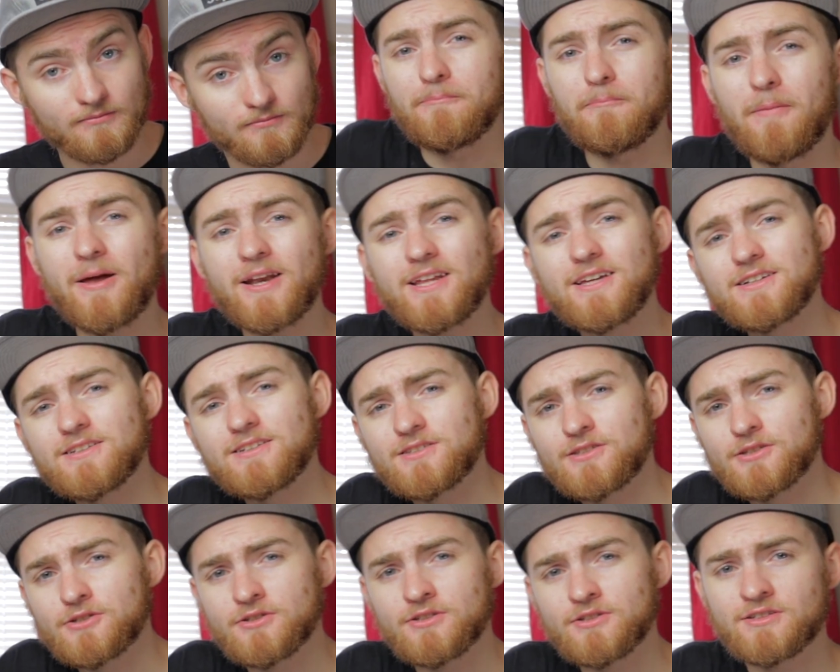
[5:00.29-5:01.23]
Many
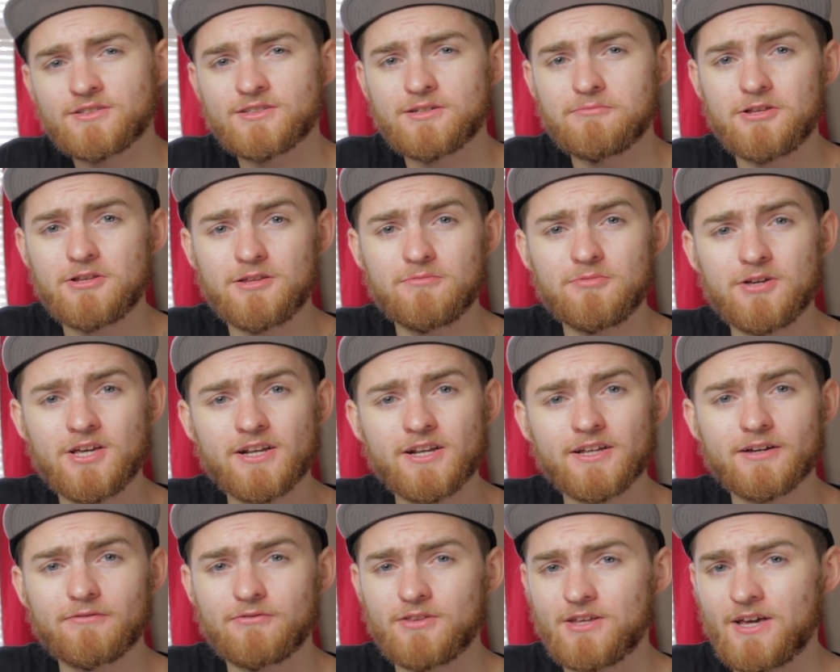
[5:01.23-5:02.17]
consider this to be the
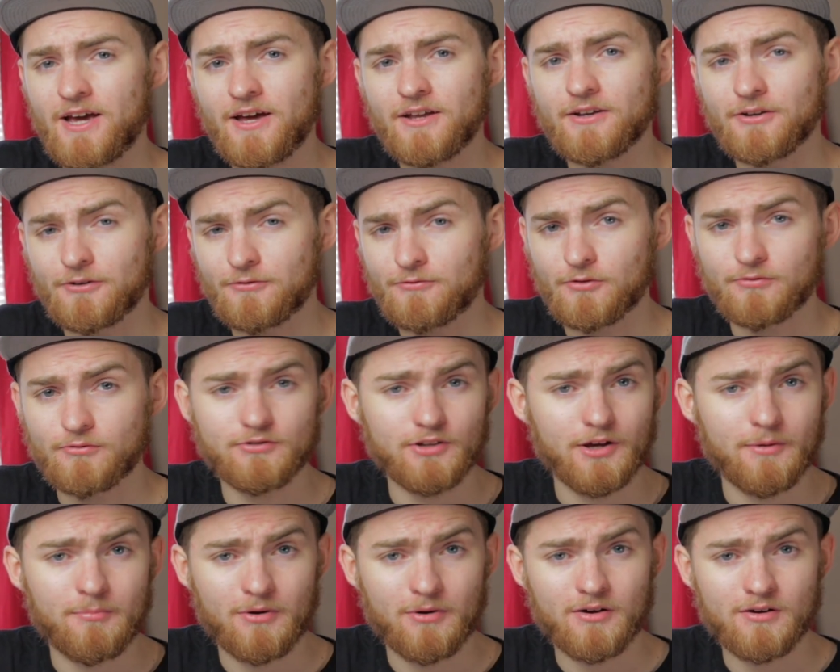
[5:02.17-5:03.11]
beginning of the end for
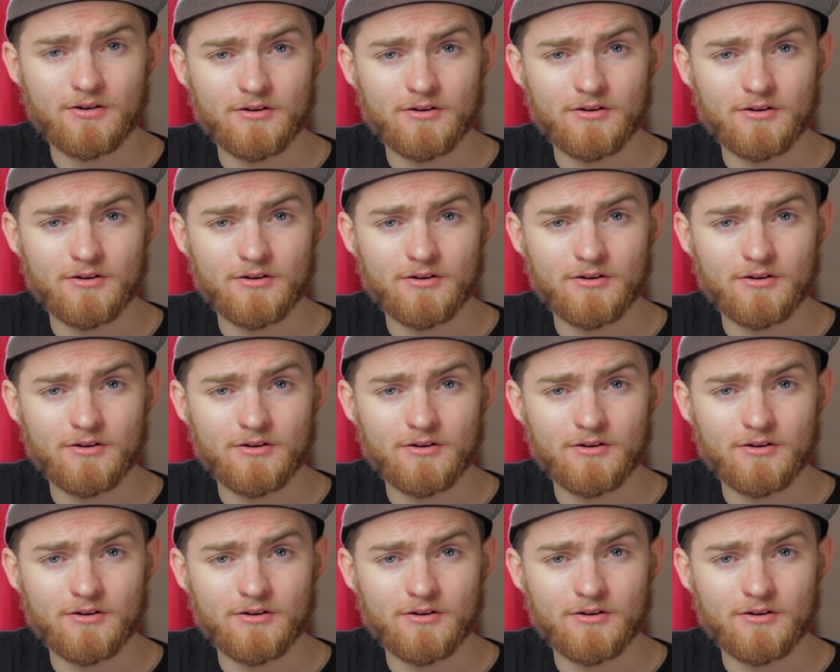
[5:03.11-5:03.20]
Flip.